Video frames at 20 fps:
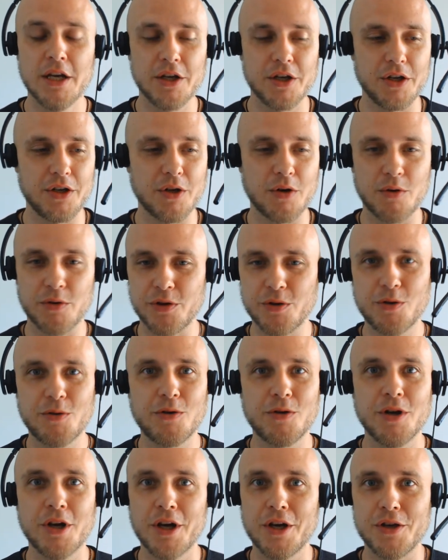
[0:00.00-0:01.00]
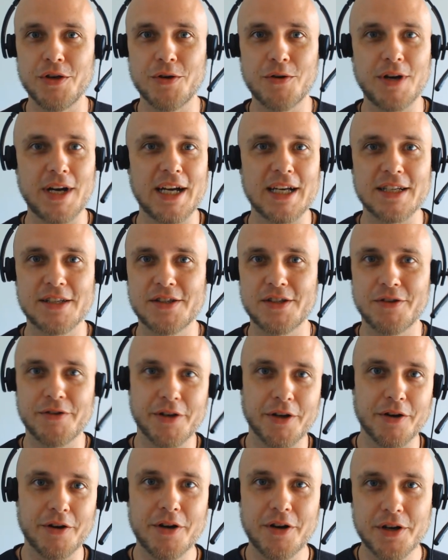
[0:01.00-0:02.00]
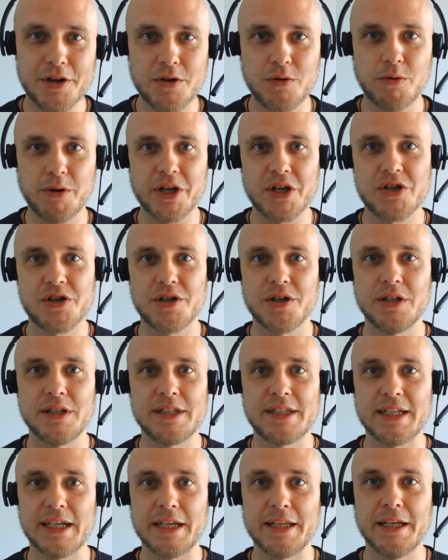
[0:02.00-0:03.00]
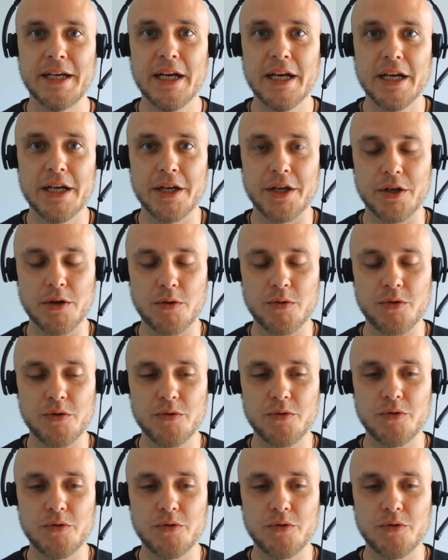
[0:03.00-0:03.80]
you know, you're answering her questions, and you know,